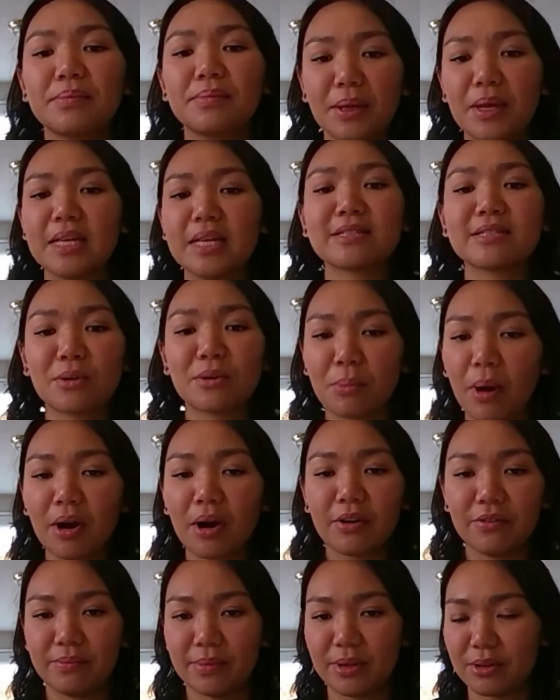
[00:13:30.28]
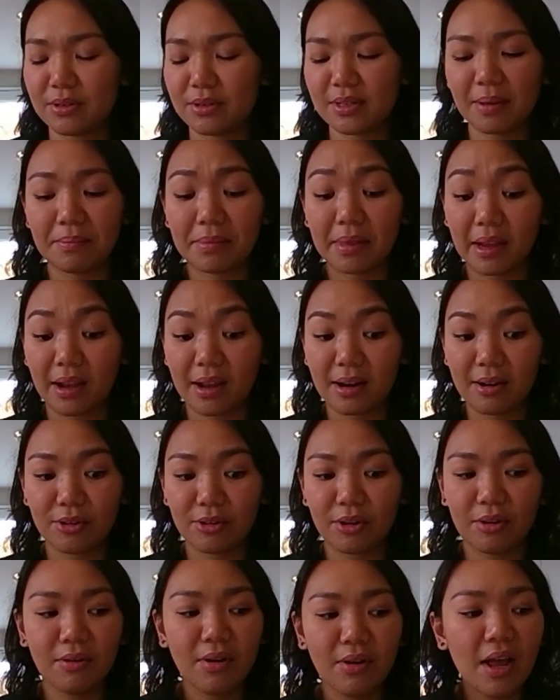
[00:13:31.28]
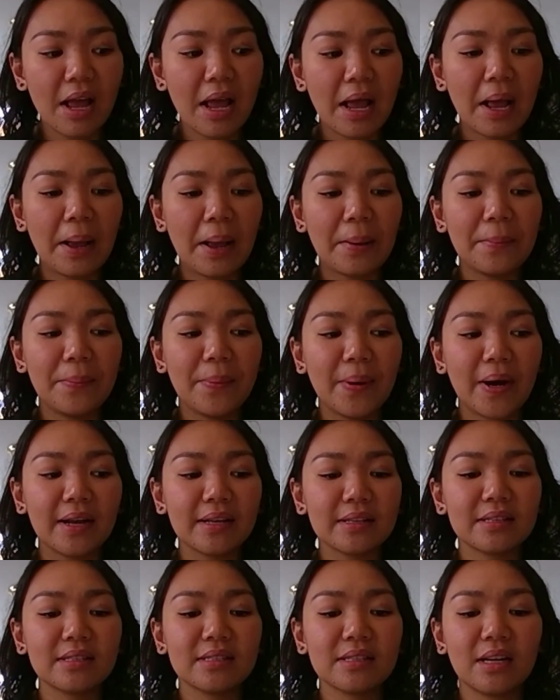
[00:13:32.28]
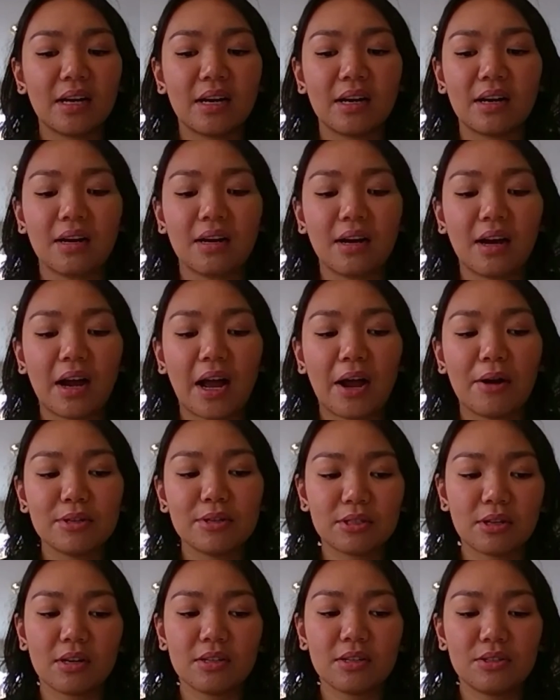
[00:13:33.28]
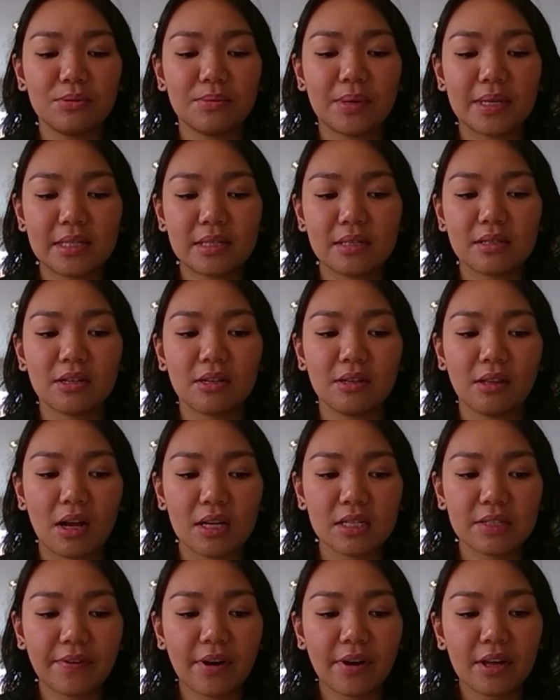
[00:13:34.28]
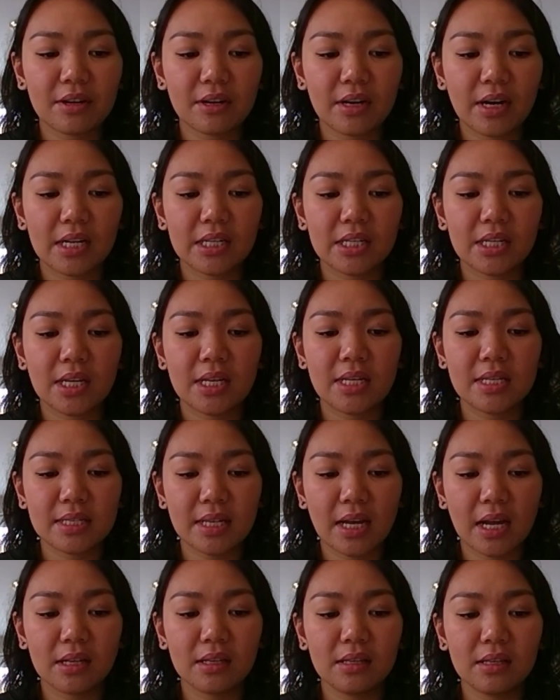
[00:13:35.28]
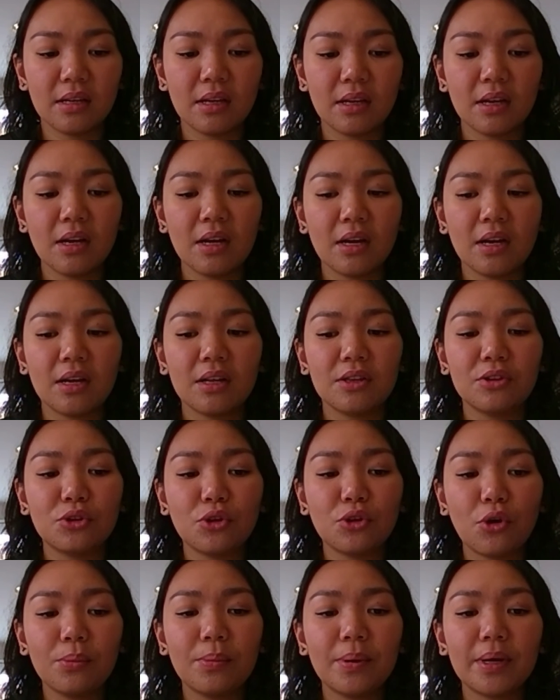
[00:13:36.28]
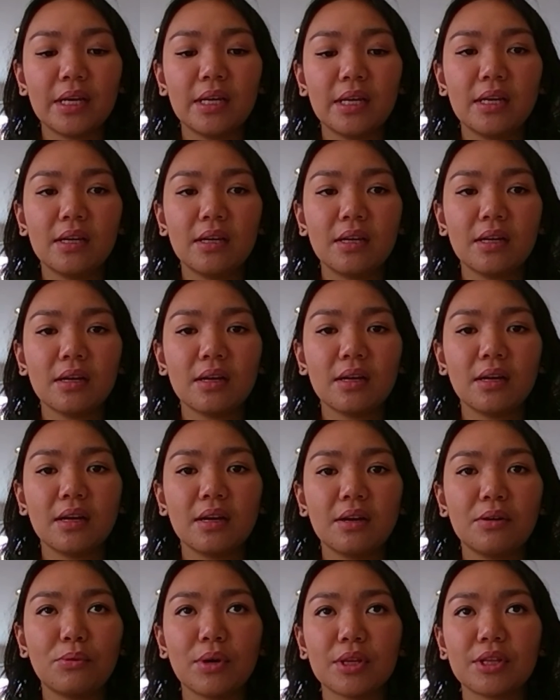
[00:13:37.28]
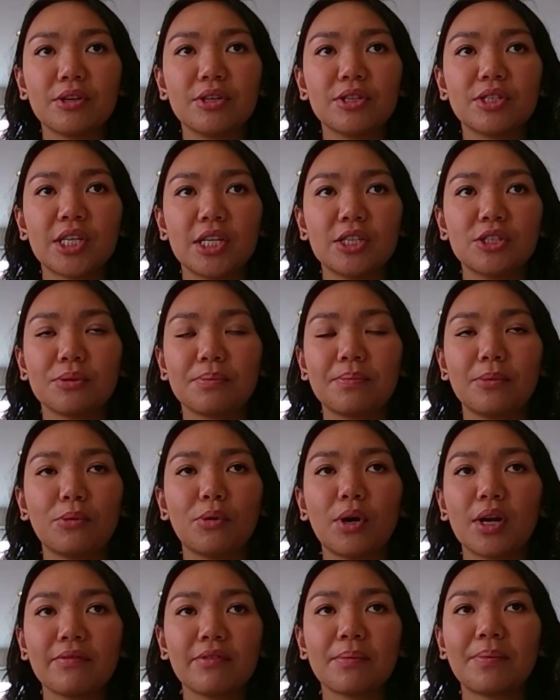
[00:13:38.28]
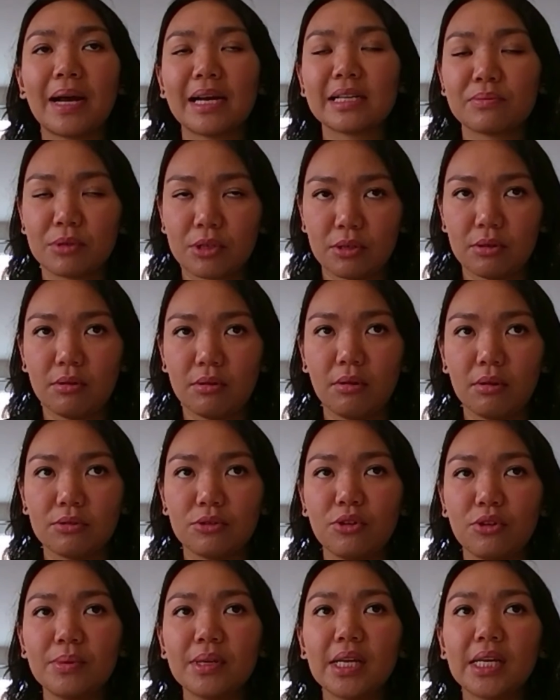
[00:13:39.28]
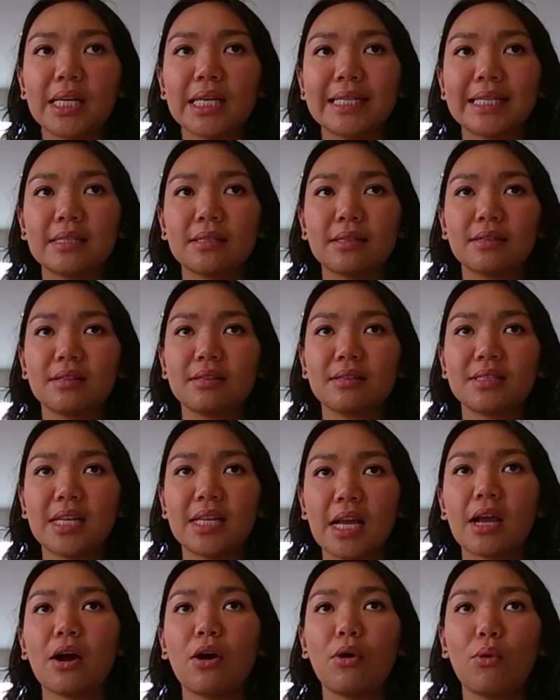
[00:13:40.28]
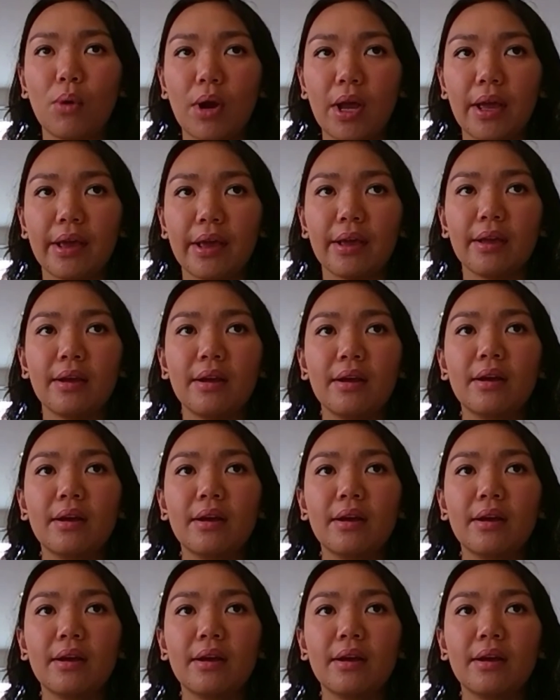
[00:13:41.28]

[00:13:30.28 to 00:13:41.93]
eastern part of me or something, I don't know. But I was talking to my sister-in-law's father, and he said, nobody, whether you change your whatever passport you hold, nobody can take away